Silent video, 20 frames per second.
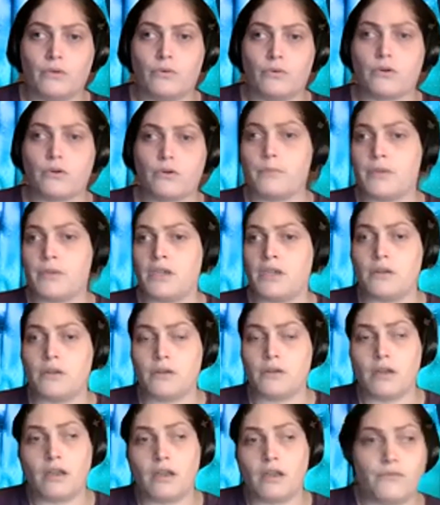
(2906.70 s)
or be
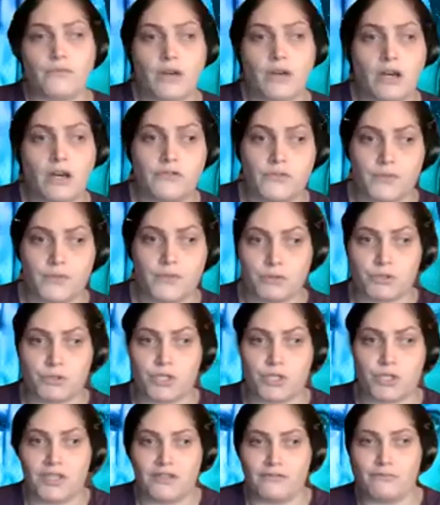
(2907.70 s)
a evolved
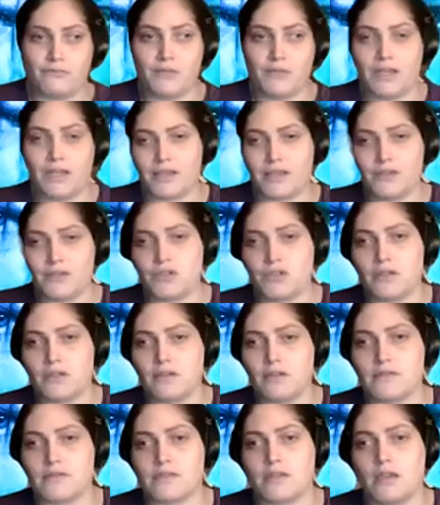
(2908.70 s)
version of me, I guess you
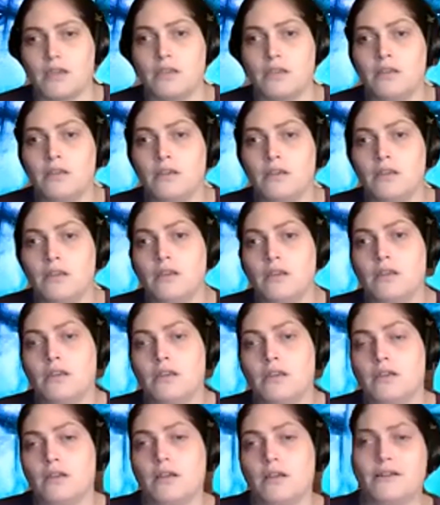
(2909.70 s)
could say.
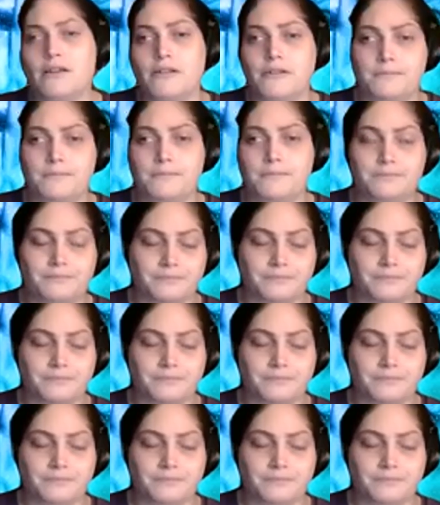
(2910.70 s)
Um,